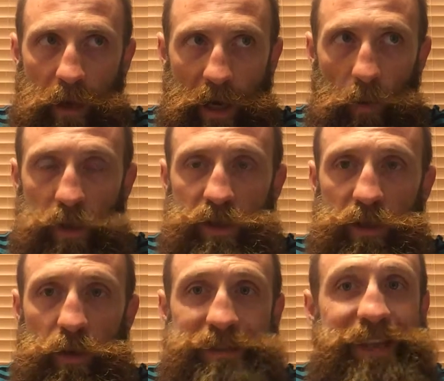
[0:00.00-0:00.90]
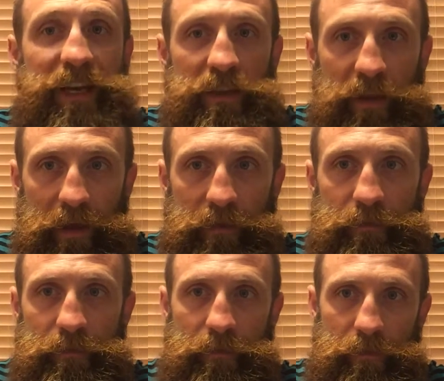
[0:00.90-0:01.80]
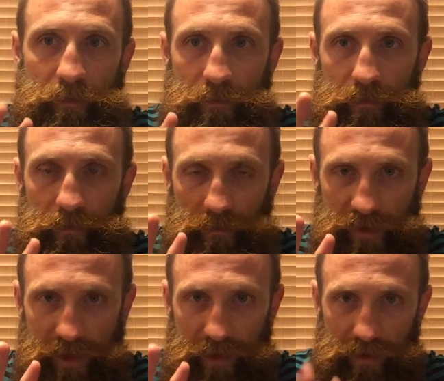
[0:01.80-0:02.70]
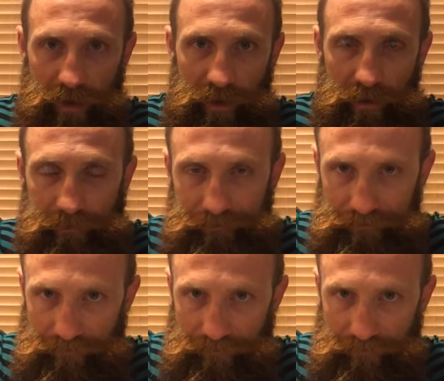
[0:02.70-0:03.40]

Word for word: And I want you to do a second thing. Second thing here.